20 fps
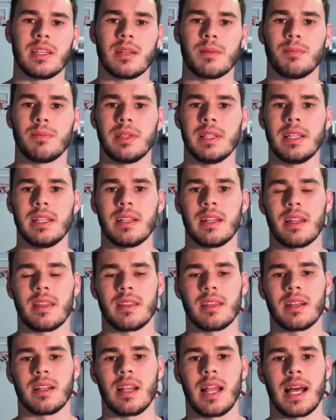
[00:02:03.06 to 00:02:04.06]
completed, I
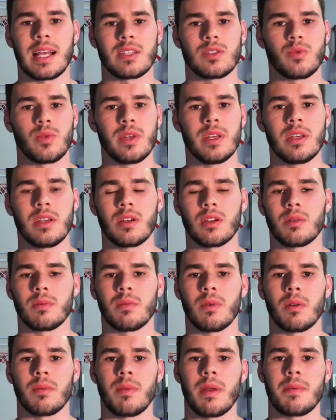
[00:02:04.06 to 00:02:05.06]
think last week
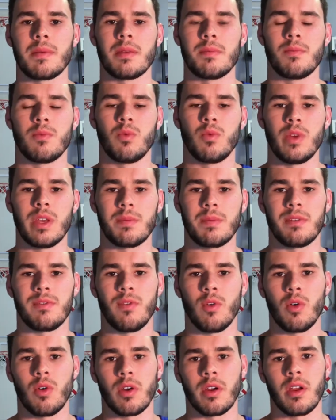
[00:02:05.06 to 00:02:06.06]
or maybe the week
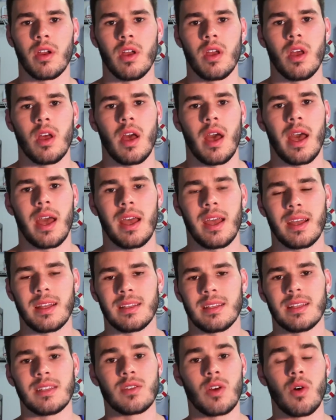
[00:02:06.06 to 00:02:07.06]
before, and
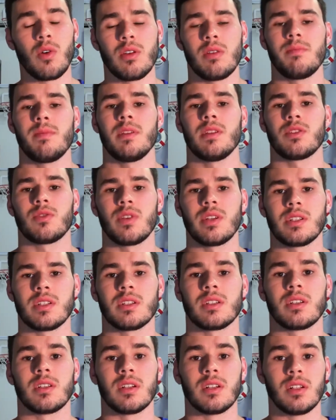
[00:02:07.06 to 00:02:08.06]
his own
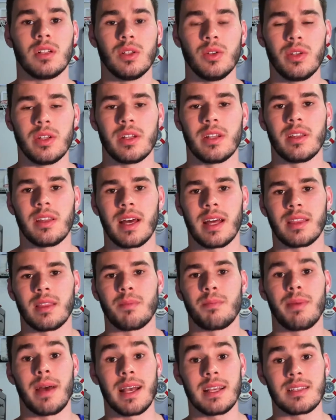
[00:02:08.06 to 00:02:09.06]
administration concluded that the
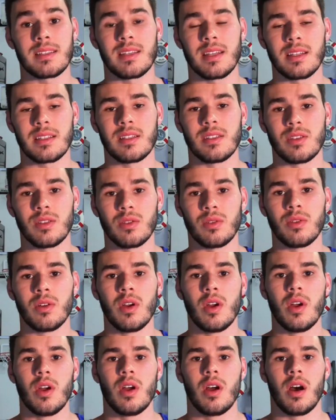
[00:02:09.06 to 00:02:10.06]
best thing to do,
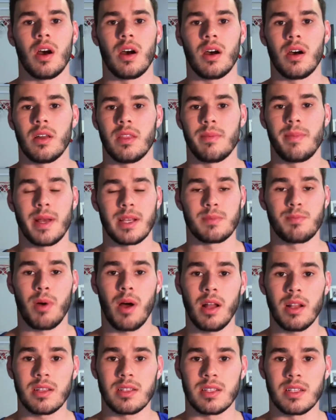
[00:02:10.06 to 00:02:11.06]
the best
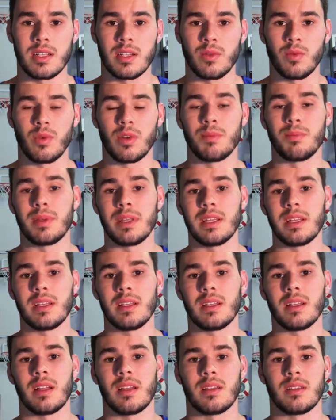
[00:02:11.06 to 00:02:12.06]
policy would
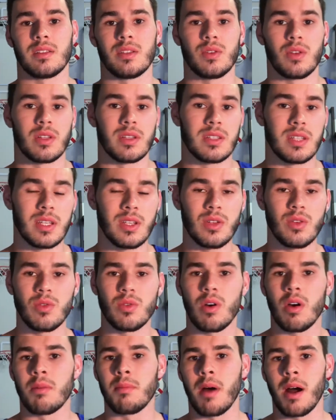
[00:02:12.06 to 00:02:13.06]
be to continue
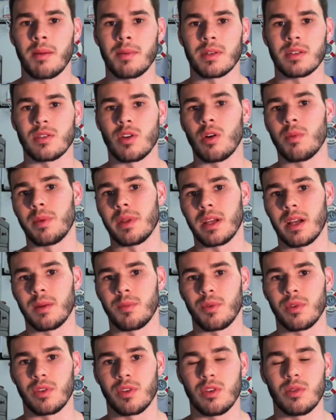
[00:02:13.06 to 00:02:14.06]
Obama's opening up
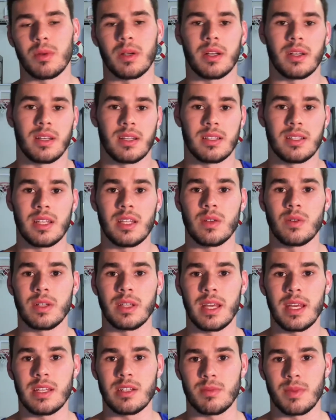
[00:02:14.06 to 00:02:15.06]
with Cuba and continue
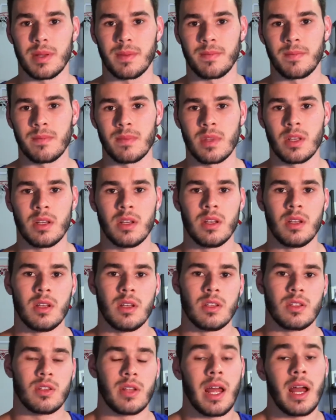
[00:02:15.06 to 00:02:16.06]
engagement.
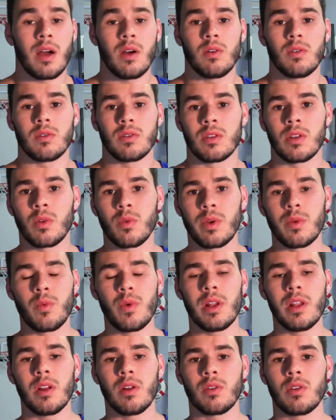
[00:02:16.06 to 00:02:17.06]
So now, we
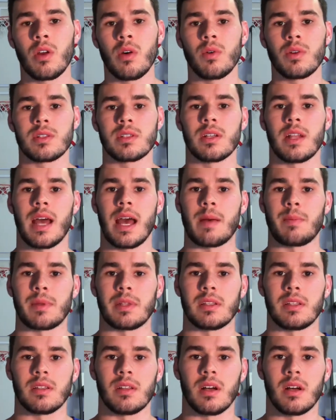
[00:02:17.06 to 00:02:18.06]
really don't know what's going to
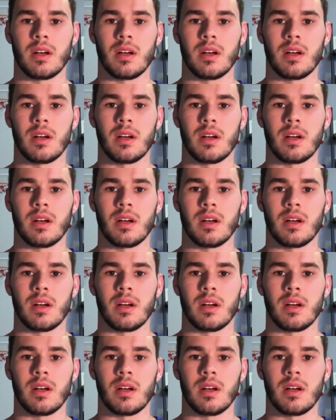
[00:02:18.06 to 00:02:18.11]
happen.